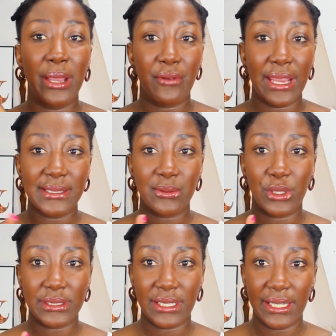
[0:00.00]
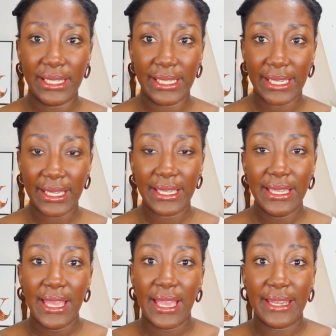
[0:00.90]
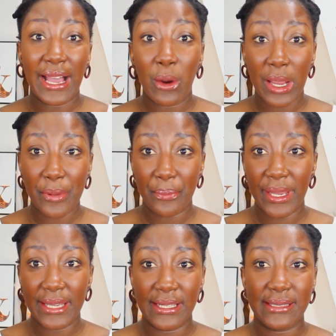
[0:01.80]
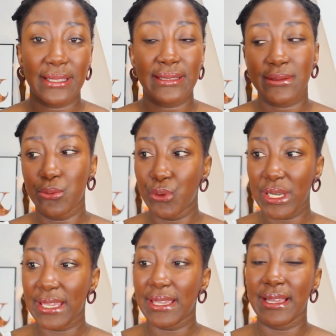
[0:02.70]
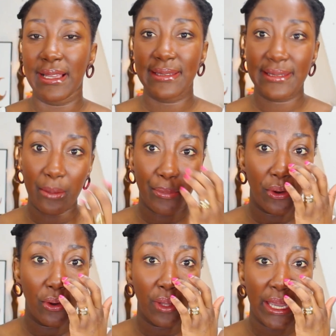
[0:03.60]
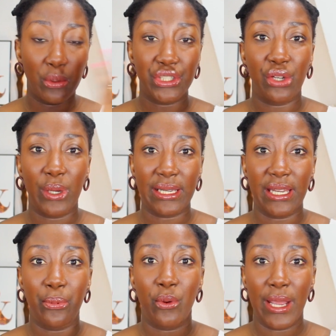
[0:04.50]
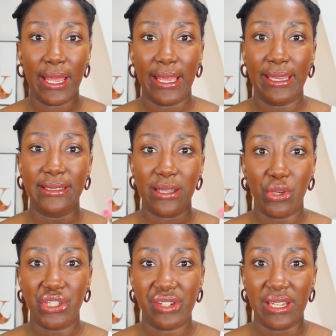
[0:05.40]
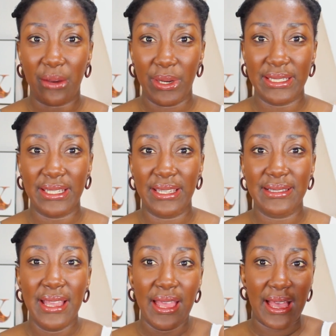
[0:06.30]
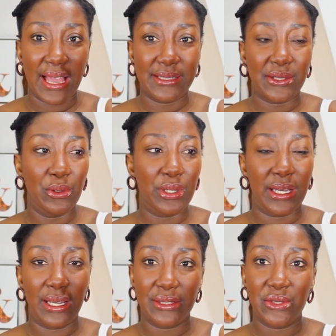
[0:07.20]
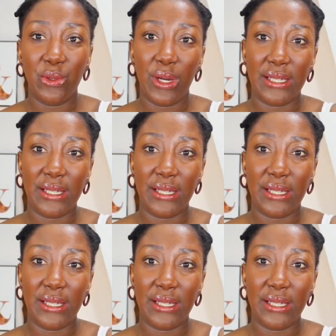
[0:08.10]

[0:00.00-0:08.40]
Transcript: my rice water here, and how I prepare this is really simple. I will show a clip where I demonstrate how I did it. I took 2